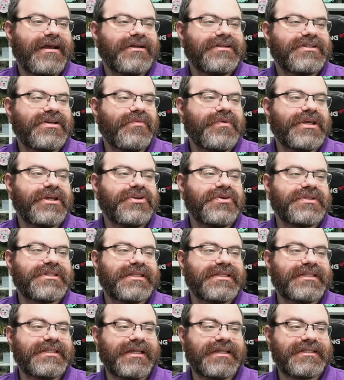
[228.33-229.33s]
So we can use
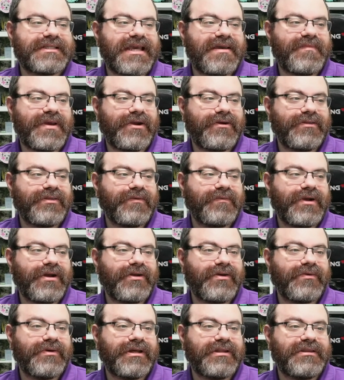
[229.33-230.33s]
the six eight pair in the
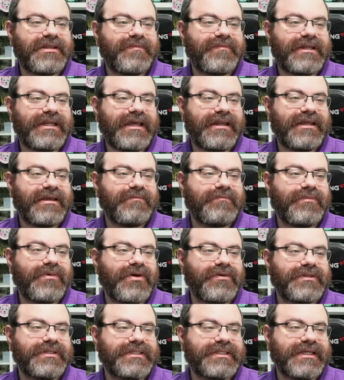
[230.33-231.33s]
row, eliminating
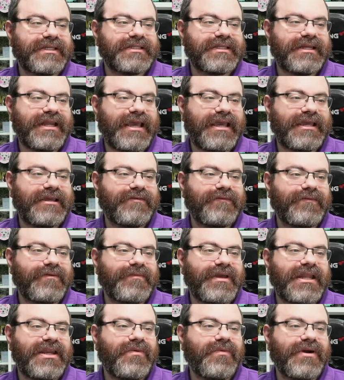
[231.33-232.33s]
both six and eight
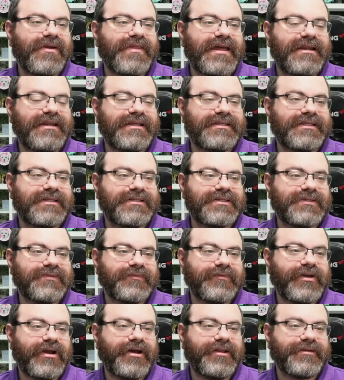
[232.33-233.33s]
from anywhere that isn't
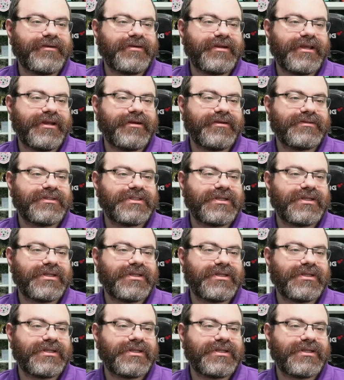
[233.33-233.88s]
colored here.